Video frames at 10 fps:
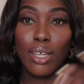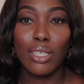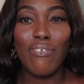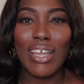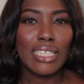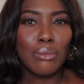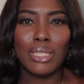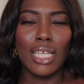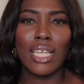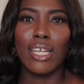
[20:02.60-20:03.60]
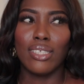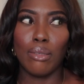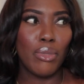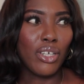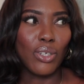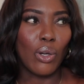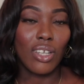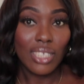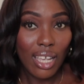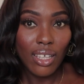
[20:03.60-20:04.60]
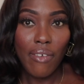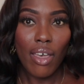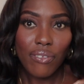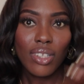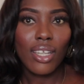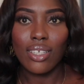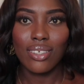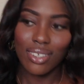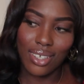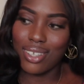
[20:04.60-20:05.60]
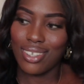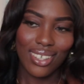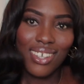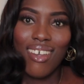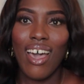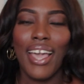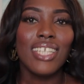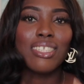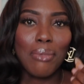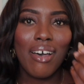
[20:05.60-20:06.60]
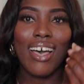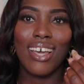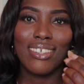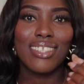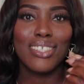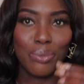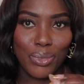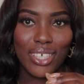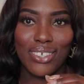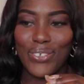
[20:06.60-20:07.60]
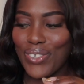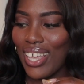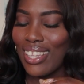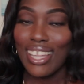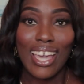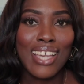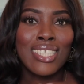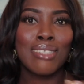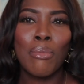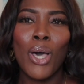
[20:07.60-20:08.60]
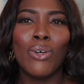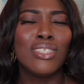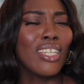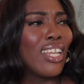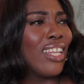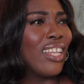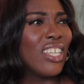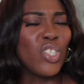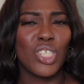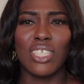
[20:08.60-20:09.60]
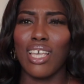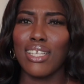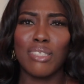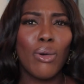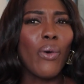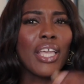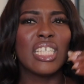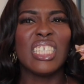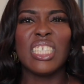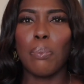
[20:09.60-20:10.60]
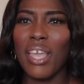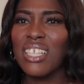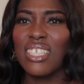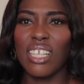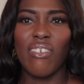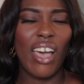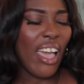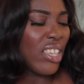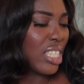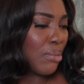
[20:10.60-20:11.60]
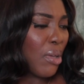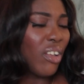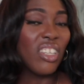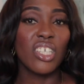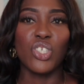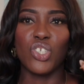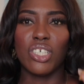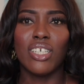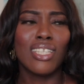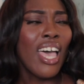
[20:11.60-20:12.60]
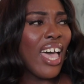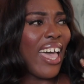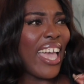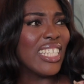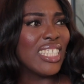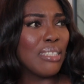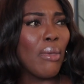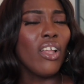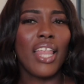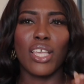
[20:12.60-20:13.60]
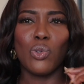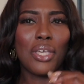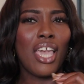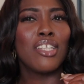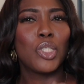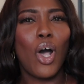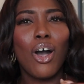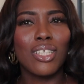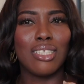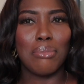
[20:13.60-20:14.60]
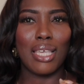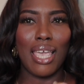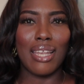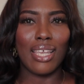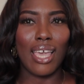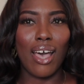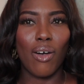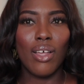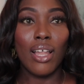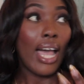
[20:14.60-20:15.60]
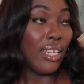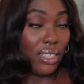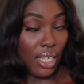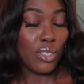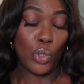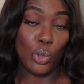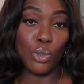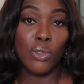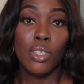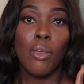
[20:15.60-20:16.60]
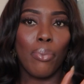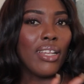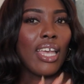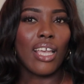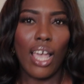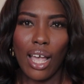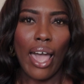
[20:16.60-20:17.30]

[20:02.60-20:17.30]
the fact that I'm sitting here is a miracle, because I feel like I smell out of this world, okay? Like, I smell delicious. I smell expensive. I smell luxurious. I smell like you can't talk to me anyhow. I look at you, but like,